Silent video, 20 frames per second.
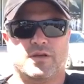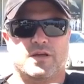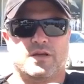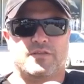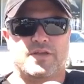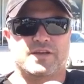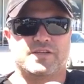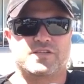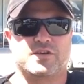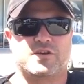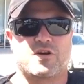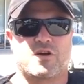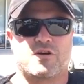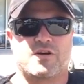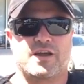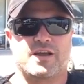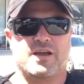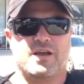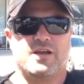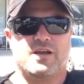Thanks,
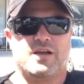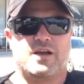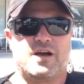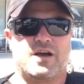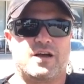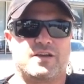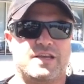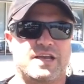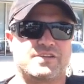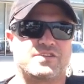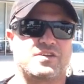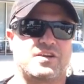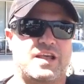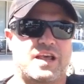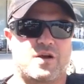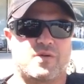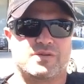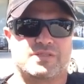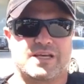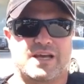Jakari. Yesterday
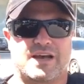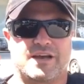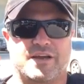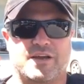I was out